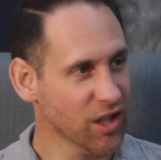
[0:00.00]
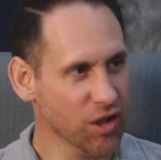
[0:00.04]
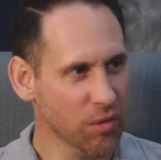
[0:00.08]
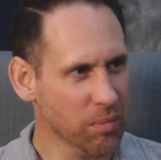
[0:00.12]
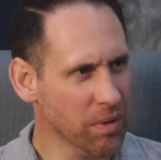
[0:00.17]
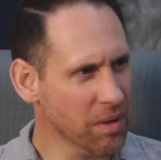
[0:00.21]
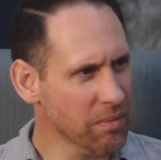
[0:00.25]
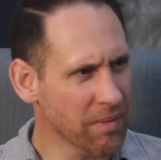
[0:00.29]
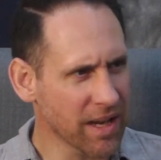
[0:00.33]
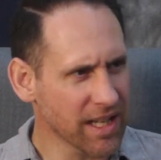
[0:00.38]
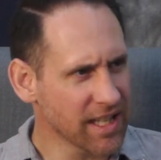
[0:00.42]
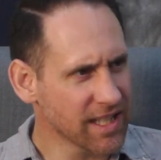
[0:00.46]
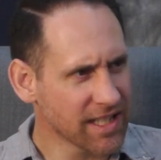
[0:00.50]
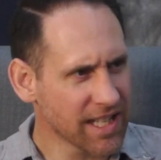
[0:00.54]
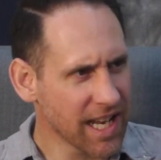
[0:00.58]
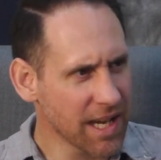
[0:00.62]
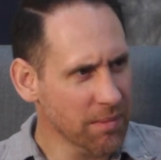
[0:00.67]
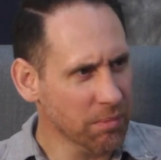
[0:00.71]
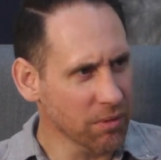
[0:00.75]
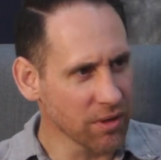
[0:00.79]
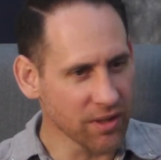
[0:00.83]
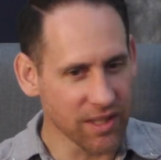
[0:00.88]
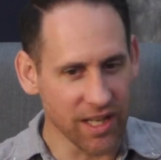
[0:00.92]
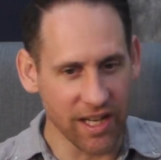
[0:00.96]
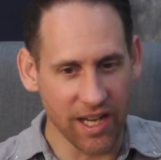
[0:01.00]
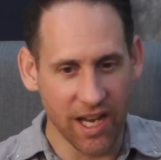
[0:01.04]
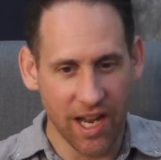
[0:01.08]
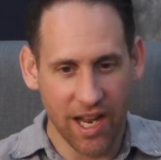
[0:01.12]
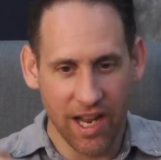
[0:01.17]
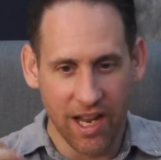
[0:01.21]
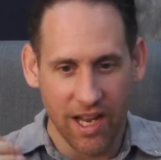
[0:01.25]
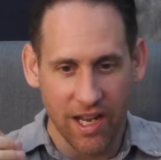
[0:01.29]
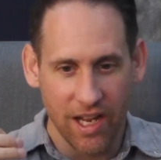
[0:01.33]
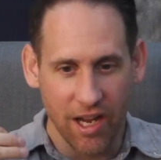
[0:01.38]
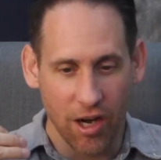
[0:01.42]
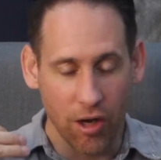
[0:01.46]
You'll be my disciples
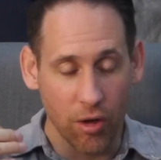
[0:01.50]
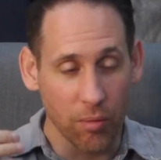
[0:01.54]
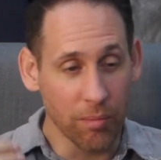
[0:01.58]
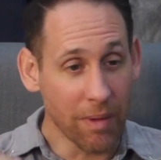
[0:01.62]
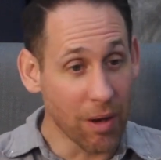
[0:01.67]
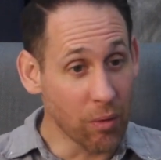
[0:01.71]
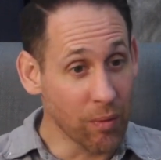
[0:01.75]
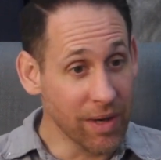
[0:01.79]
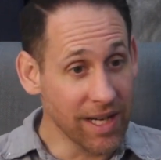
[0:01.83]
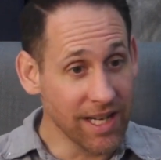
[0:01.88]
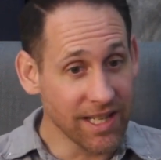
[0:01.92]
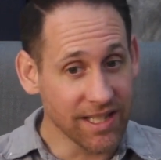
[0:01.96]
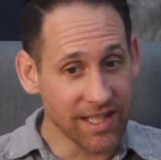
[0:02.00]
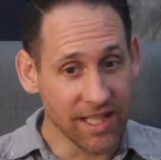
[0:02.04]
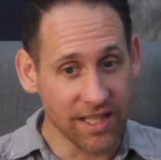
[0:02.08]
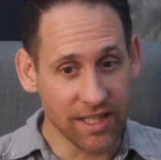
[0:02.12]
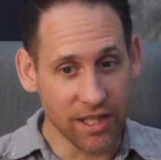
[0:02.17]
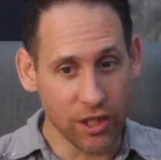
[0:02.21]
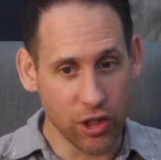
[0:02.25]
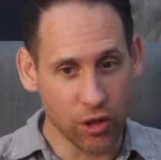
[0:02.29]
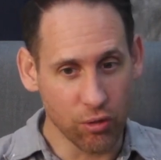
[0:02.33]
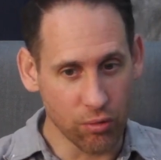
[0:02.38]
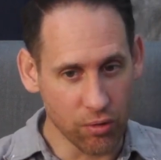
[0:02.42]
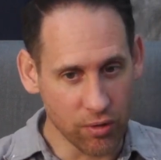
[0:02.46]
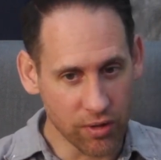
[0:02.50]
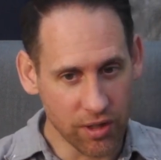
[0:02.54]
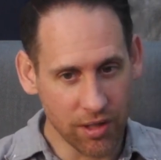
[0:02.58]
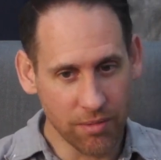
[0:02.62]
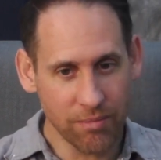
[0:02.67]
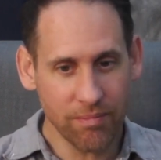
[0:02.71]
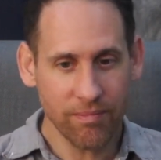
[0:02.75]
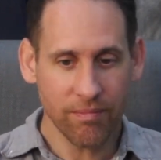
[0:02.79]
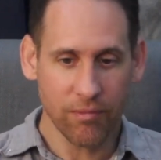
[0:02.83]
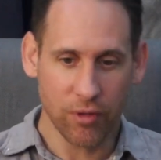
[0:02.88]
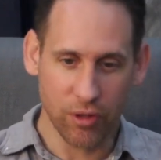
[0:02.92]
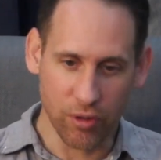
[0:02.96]
or my witnesses in
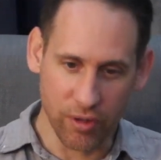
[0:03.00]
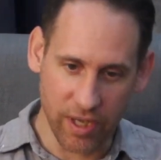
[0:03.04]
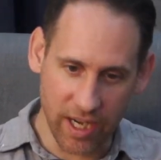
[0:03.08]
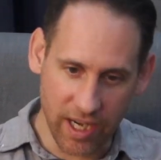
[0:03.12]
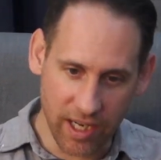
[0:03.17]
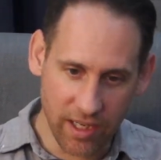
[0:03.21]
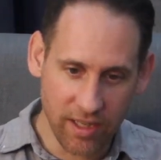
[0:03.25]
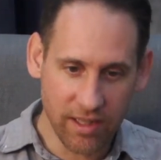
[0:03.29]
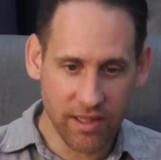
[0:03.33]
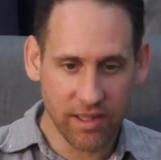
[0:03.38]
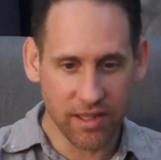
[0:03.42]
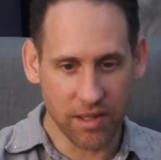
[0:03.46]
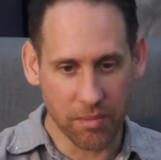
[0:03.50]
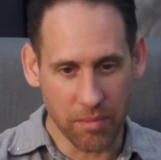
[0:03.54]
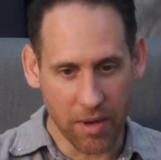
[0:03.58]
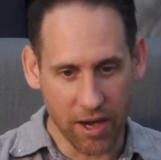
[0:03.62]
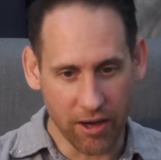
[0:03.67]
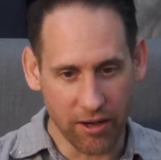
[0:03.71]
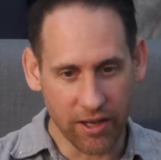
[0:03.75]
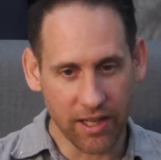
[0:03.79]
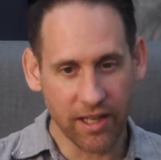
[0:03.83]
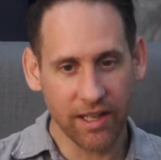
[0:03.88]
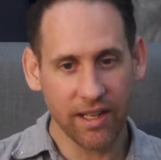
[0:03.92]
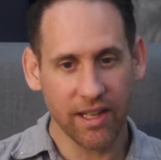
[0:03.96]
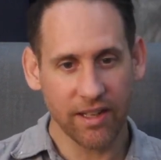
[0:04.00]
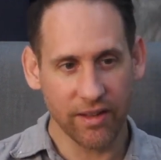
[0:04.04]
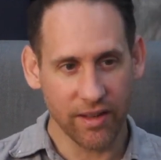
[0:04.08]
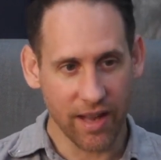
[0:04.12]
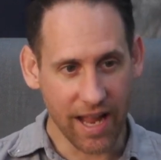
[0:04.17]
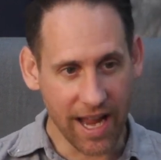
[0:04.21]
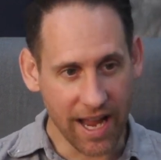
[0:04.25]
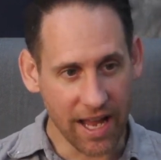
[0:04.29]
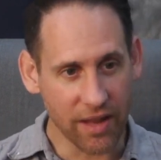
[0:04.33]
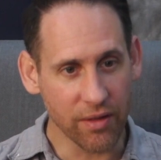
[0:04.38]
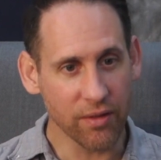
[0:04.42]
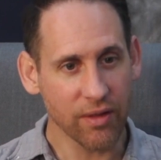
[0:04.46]
Jerusalem, Judea, Samaria,
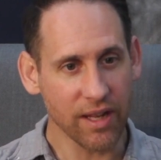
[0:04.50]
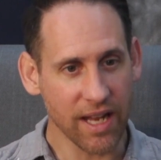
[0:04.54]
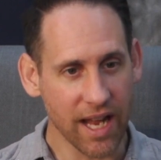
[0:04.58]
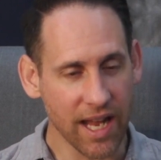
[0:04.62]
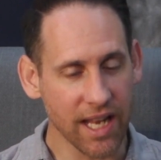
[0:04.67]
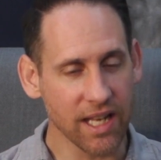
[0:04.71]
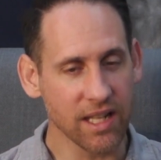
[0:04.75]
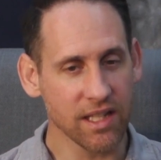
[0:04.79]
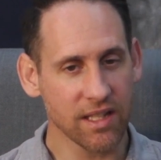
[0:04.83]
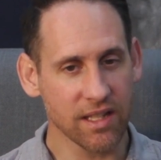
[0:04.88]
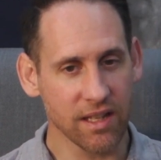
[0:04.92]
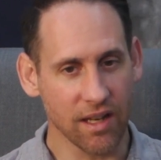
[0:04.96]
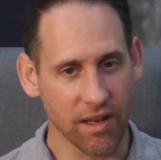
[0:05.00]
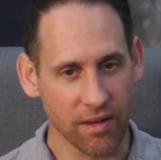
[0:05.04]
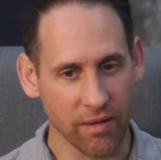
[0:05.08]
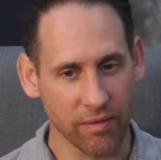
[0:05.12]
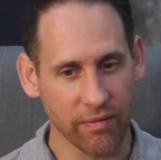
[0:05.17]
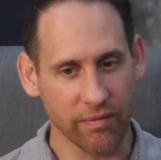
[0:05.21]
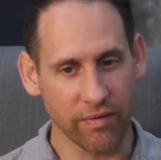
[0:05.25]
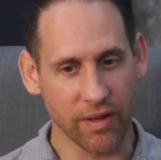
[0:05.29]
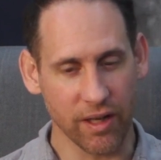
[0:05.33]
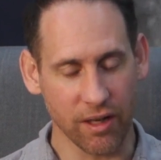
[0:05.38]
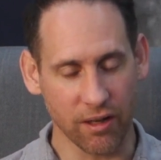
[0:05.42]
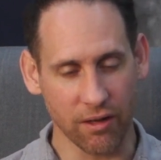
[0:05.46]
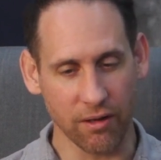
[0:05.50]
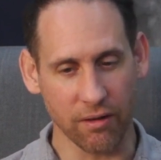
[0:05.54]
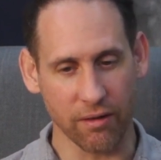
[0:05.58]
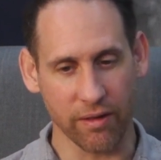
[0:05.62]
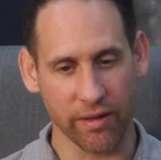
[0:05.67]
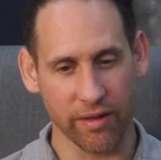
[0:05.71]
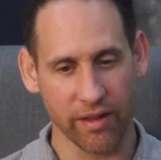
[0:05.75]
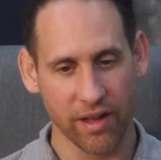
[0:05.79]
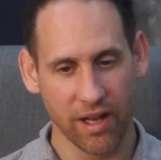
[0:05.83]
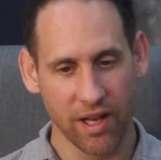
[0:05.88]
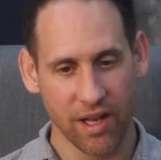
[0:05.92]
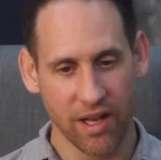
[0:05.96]
and the ends of the
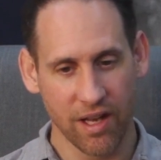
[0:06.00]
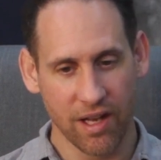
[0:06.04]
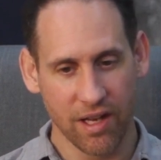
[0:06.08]
earth.